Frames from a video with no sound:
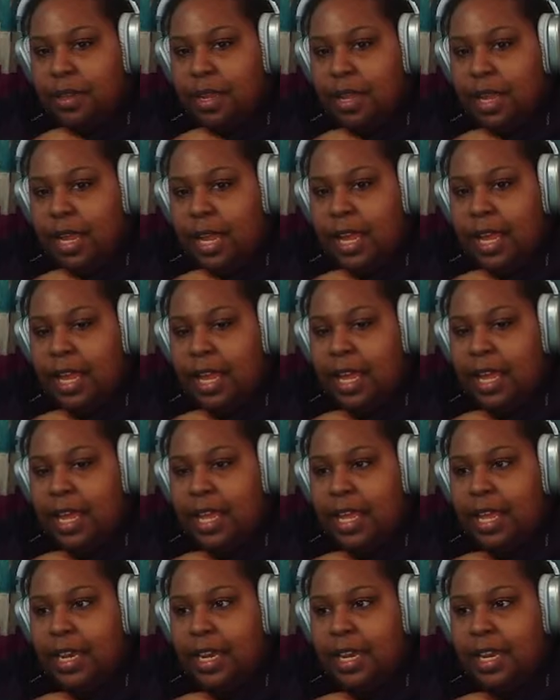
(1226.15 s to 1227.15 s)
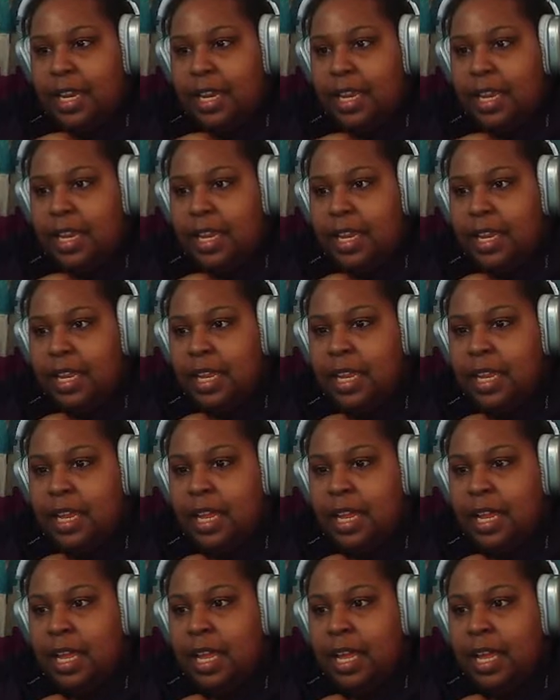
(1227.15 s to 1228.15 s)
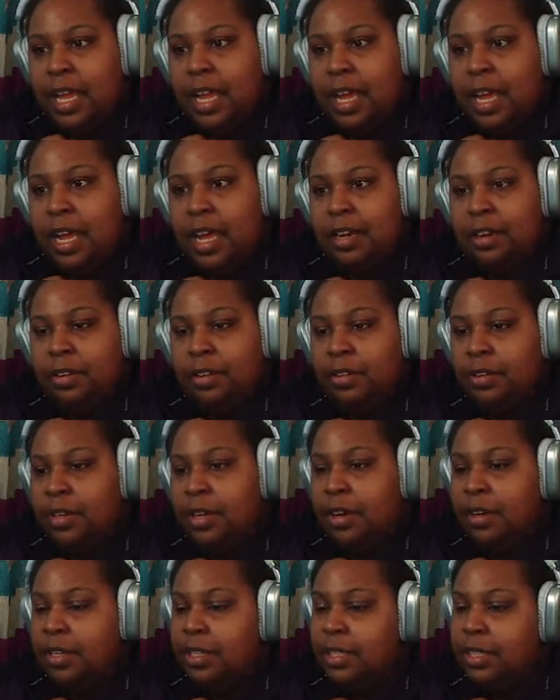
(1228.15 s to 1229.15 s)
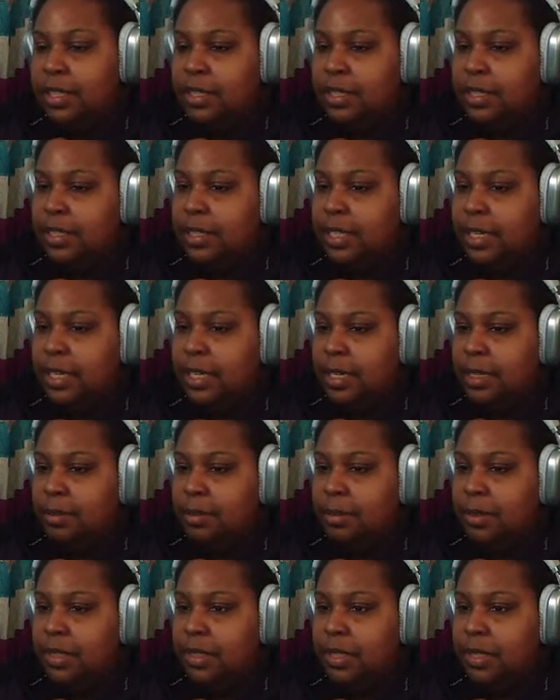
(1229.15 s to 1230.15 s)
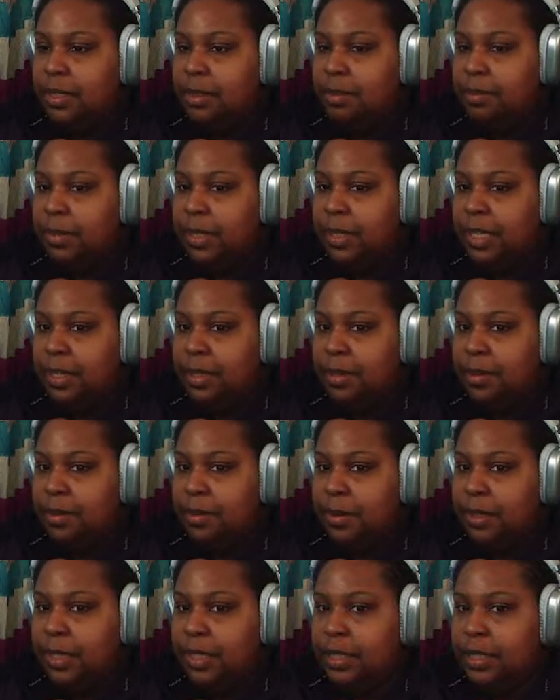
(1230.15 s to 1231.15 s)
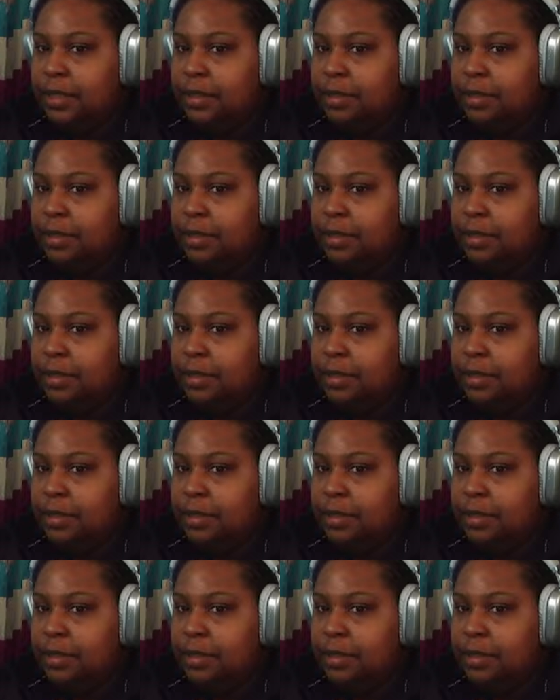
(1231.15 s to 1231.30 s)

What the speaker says: and I don't know if they're set up to be ignored.